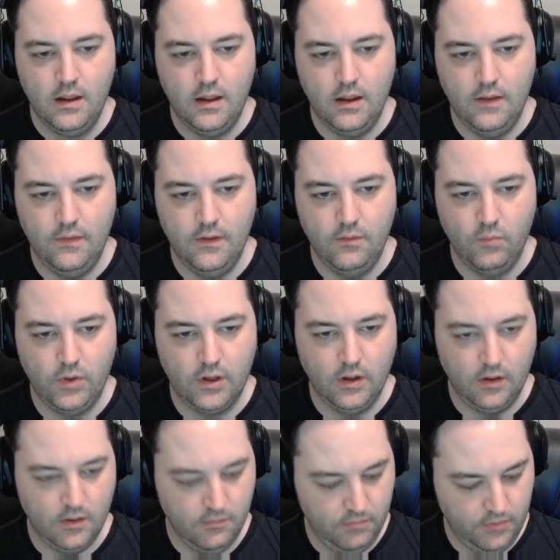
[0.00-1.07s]
And then we
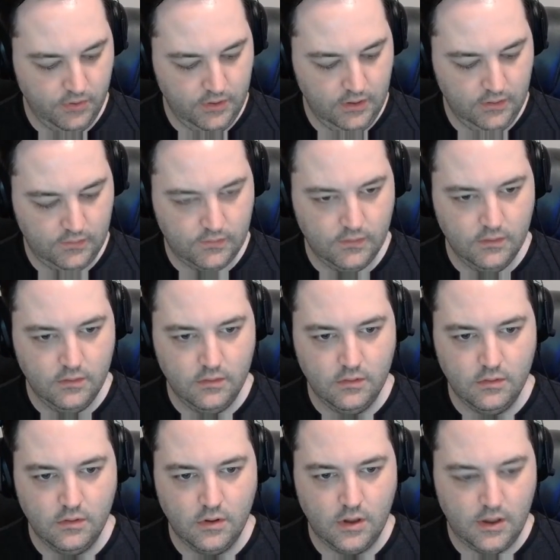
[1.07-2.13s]
can complete
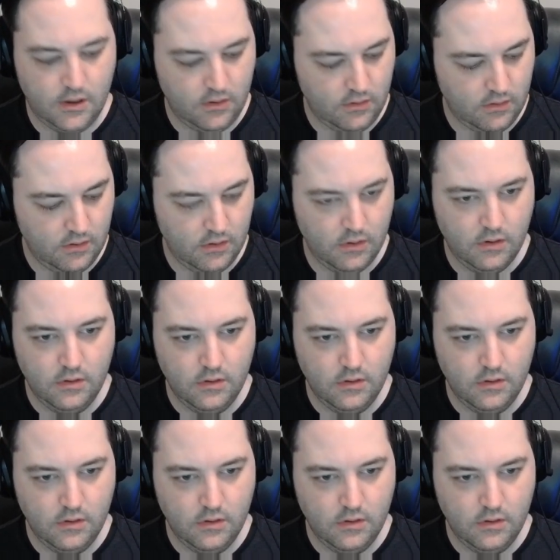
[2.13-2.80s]
our